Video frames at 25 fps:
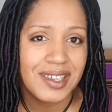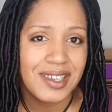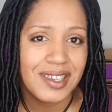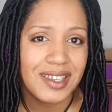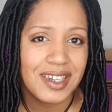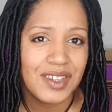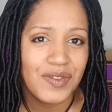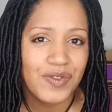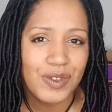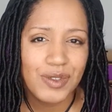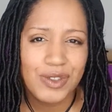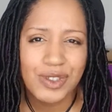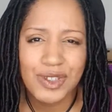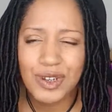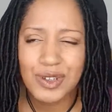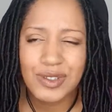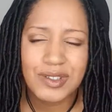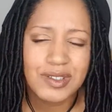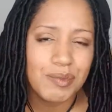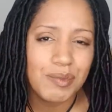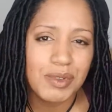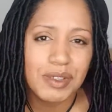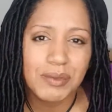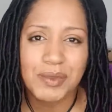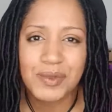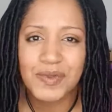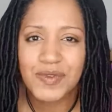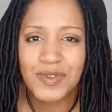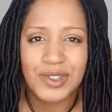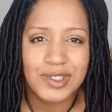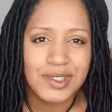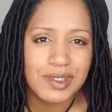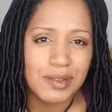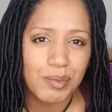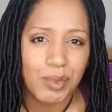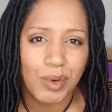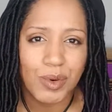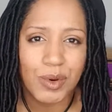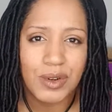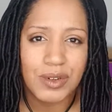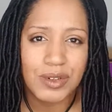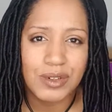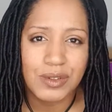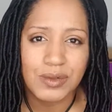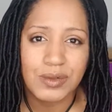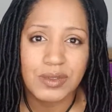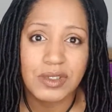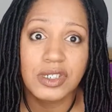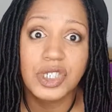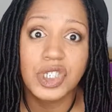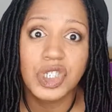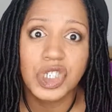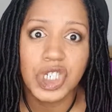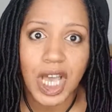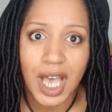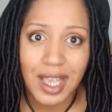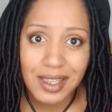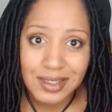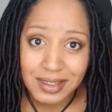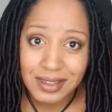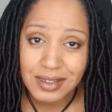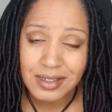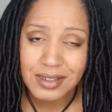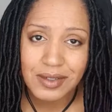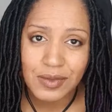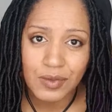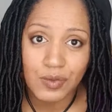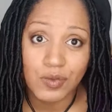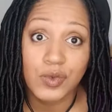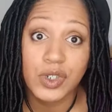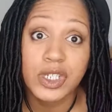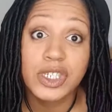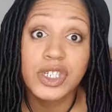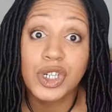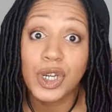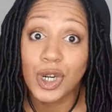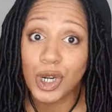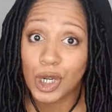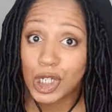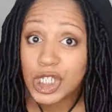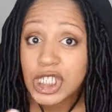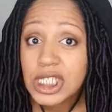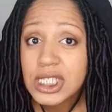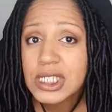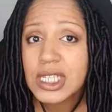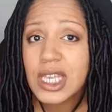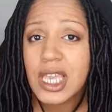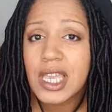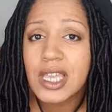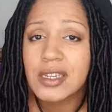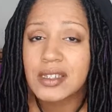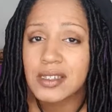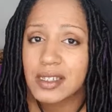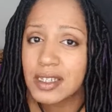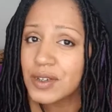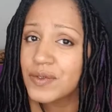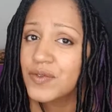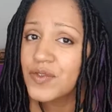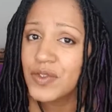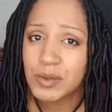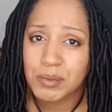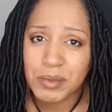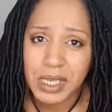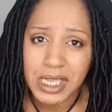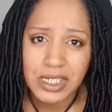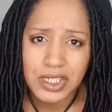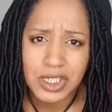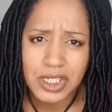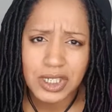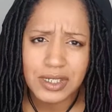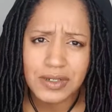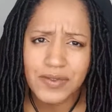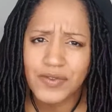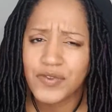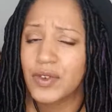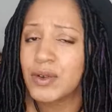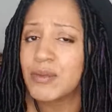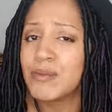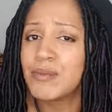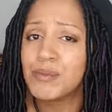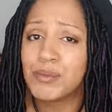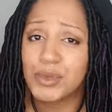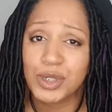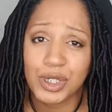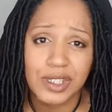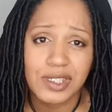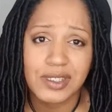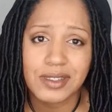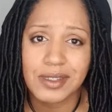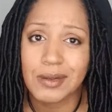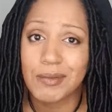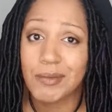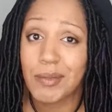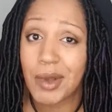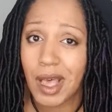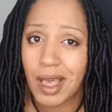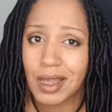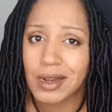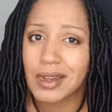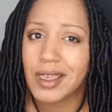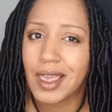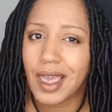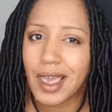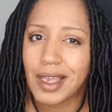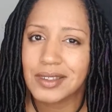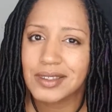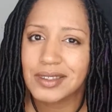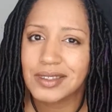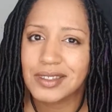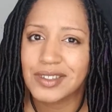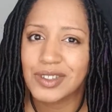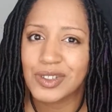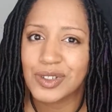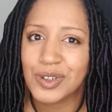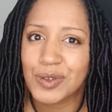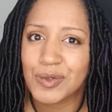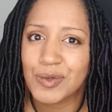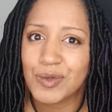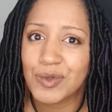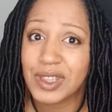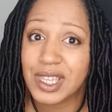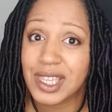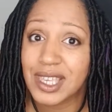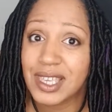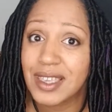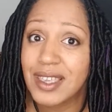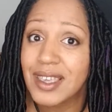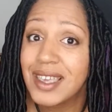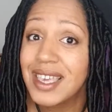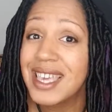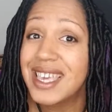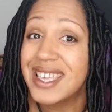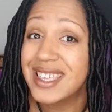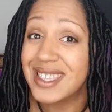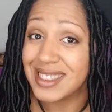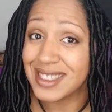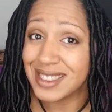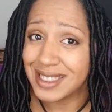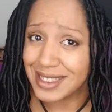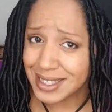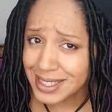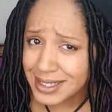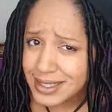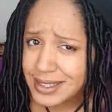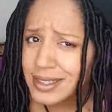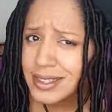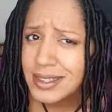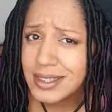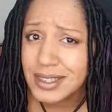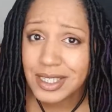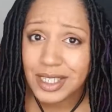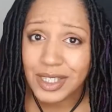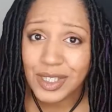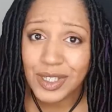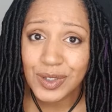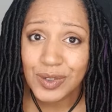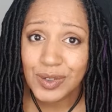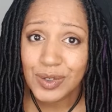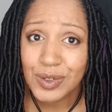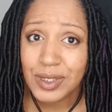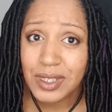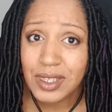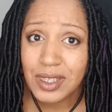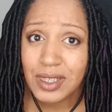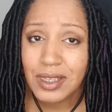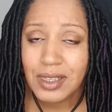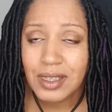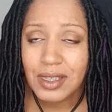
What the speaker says: If you turn to people for support who just regurgitate information from books and podcasts and don't really listen to you,